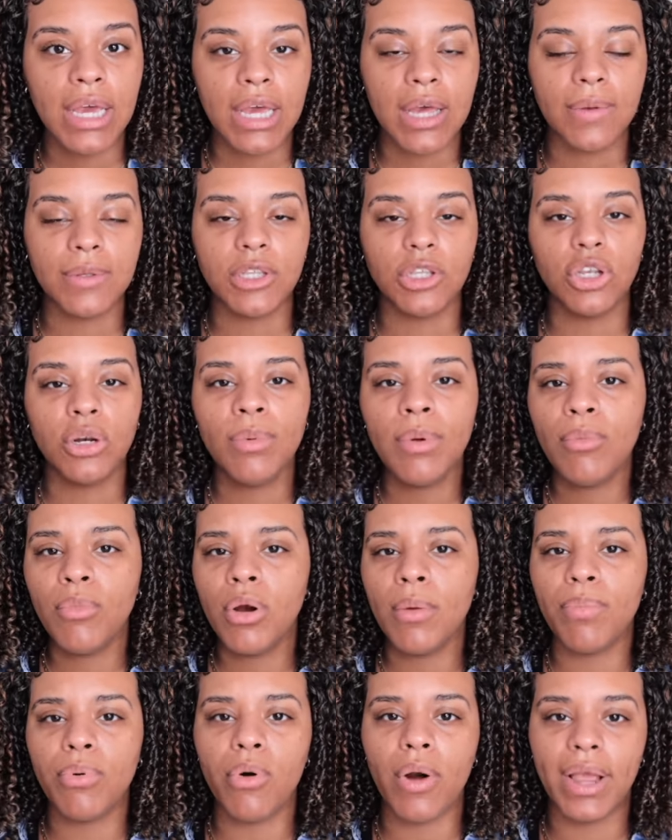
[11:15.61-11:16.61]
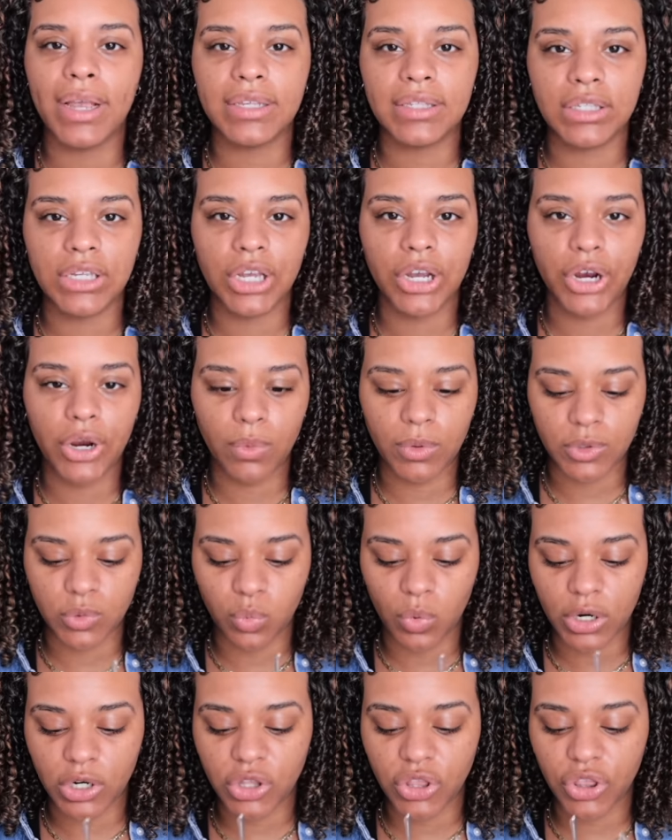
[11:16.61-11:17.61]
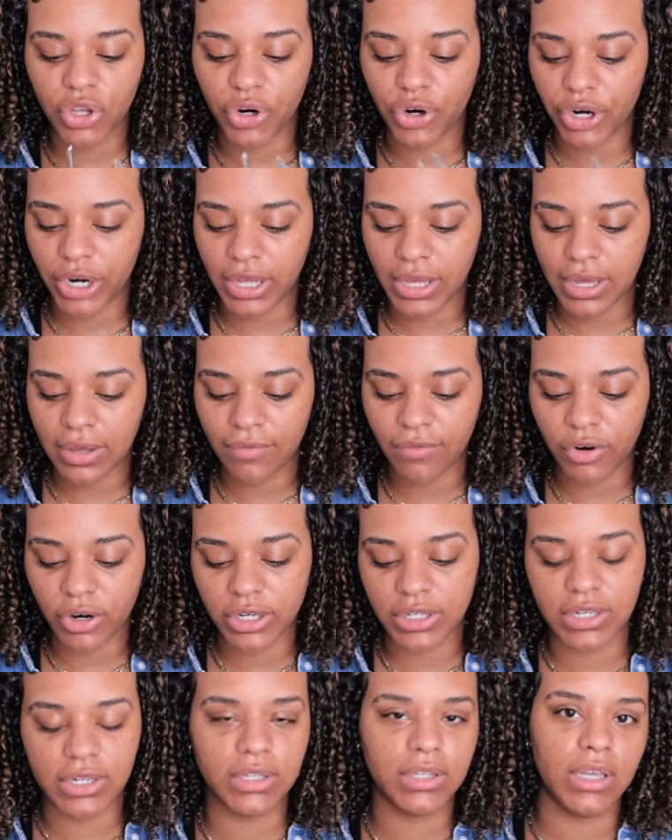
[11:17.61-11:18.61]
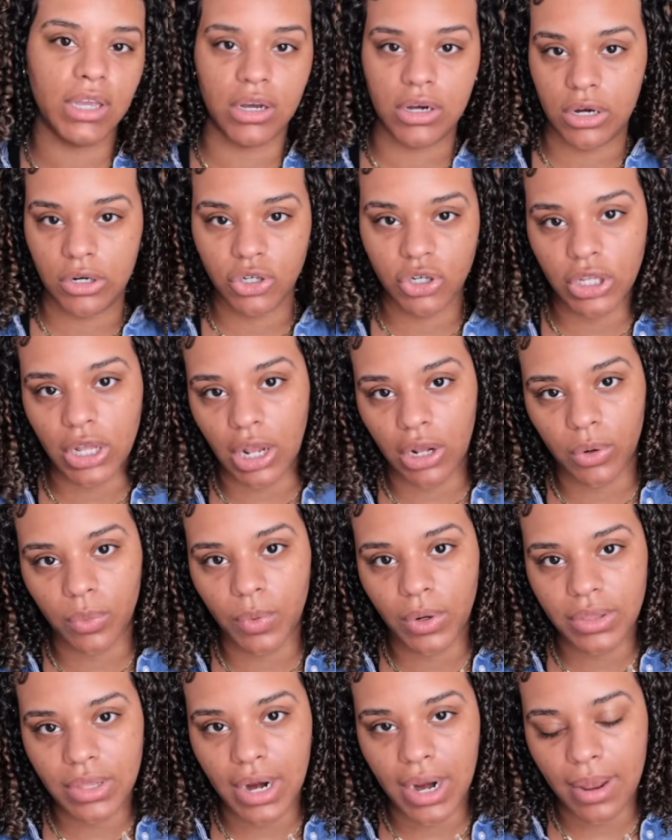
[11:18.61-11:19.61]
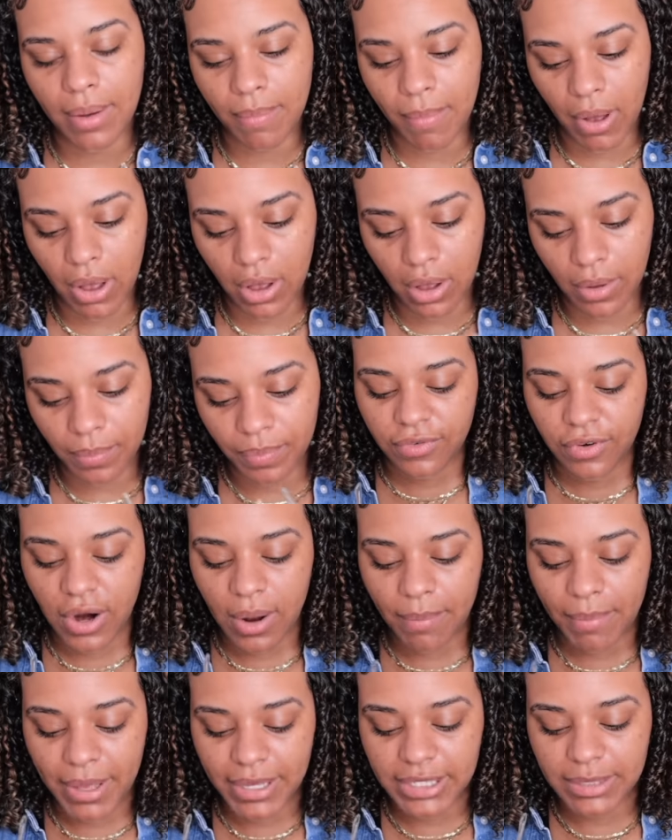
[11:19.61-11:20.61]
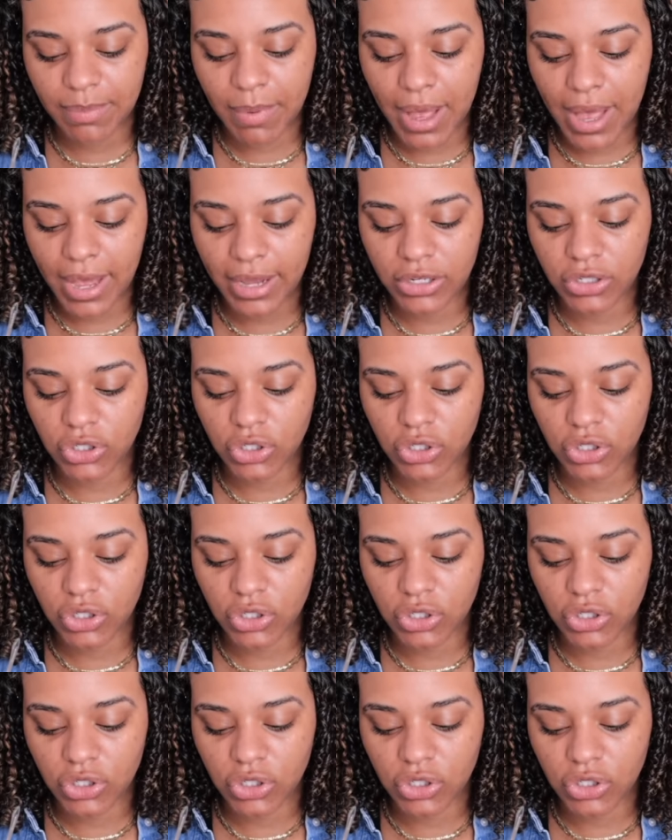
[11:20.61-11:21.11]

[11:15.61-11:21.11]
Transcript: It was a little bit more pricier. It was one hundred thirty dollars versus the one hundred dollar one that I bought from Best Buy.